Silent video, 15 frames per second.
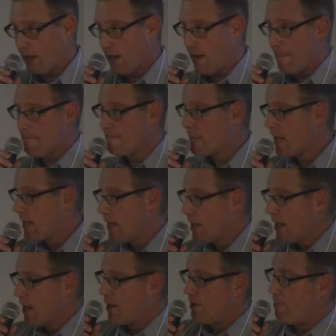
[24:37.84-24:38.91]
Um,
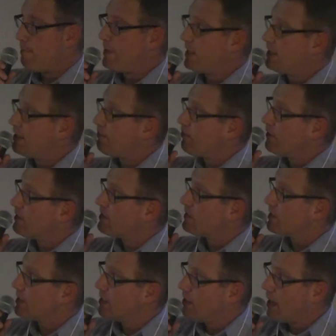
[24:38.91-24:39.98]
the big
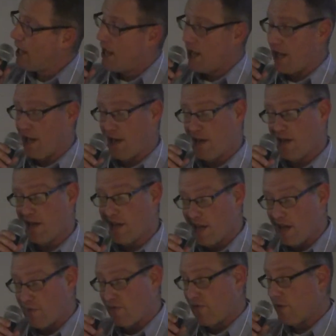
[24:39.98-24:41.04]
difference uh,
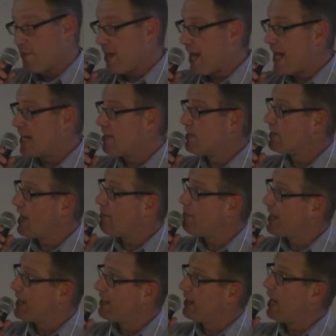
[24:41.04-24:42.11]
from that is I
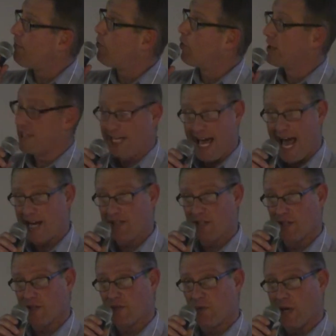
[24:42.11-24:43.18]
pay a lot more in
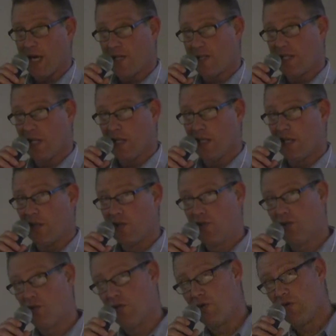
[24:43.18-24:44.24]
taxes when I sell it
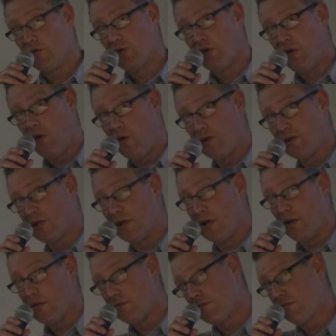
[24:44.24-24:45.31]
to
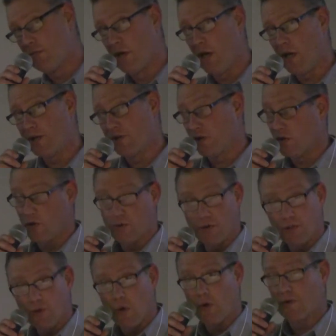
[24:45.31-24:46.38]
wholesale, uh, to
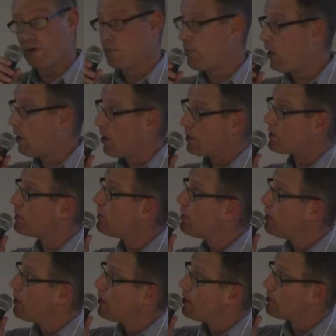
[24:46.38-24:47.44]
grocery stores or bars.
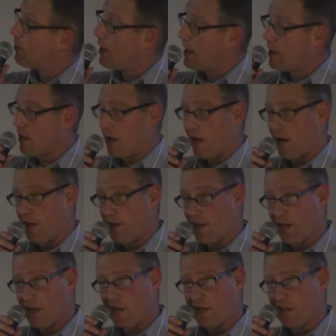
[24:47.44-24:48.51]
So I, I
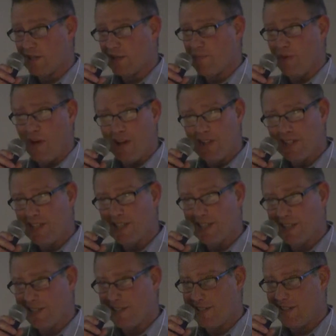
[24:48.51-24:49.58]
think, let's see,
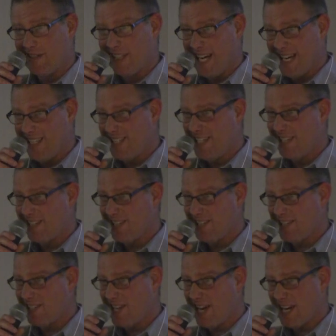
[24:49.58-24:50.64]
it, 19
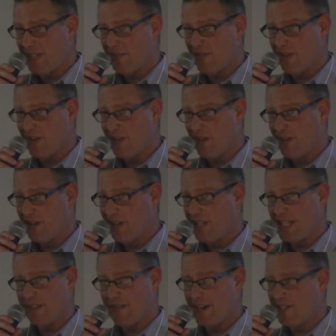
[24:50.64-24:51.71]
cents a tax for
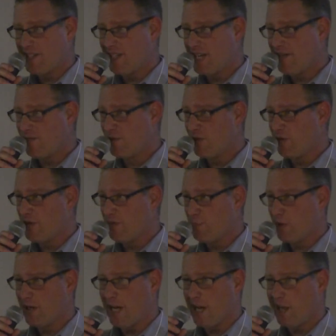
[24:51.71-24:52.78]
classified as a native brewery
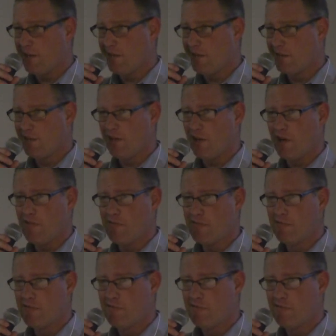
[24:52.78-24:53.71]
per gallon. Do you know?